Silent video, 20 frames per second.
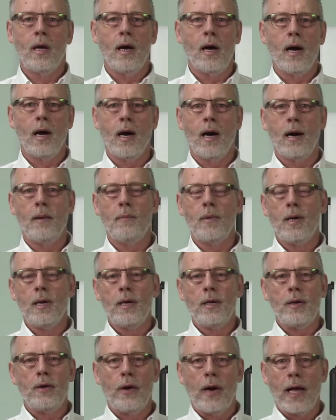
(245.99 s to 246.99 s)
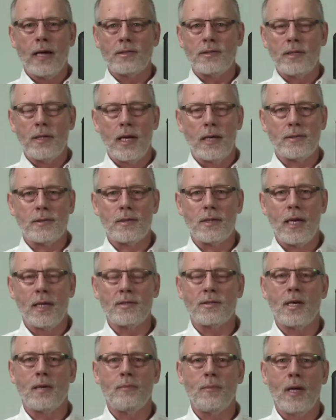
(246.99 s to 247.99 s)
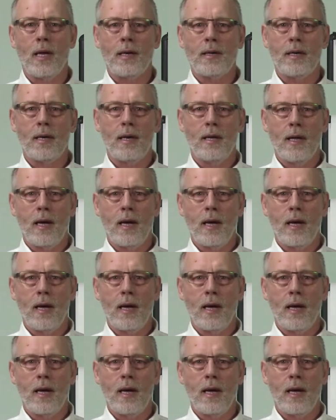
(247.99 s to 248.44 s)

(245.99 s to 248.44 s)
Uh, you know, and actually that's, that's something that uh,